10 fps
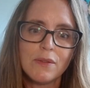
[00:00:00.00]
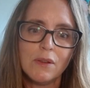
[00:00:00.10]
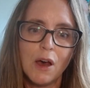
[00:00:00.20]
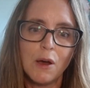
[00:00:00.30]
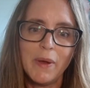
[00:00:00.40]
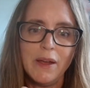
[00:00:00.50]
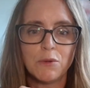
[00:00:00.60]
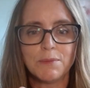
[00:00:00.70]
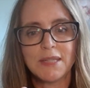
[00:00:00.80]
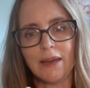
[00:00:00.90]
Longway
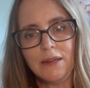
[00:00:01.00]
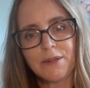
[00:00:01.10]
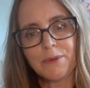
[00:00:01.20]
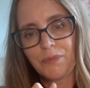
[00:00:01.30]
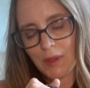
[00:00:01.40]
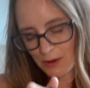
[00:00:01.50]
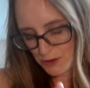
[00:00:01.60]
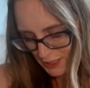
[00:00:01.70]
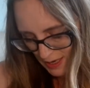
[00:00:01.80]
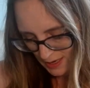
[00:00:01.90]
Homestead, and
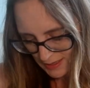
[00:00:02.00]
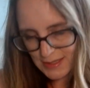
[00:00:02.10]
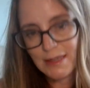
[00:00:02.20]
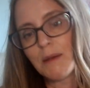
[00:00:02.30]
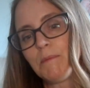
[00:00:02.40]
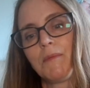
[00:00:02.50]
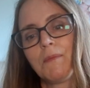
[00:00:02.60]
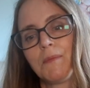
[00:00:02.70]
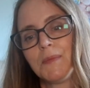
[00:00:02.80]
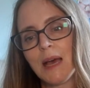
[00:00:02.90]
she had
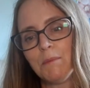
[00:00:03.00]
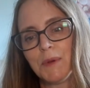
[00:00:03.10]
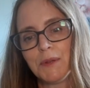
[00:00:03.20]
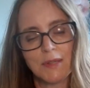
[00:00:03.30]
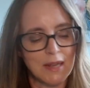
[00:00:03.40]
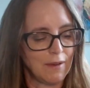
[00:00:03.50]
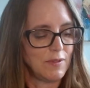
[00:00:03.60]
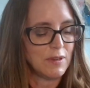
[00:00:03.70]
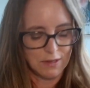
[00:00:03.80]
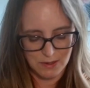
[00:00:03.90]
some samples
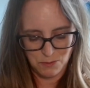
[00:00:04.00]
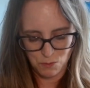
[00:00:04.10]
of this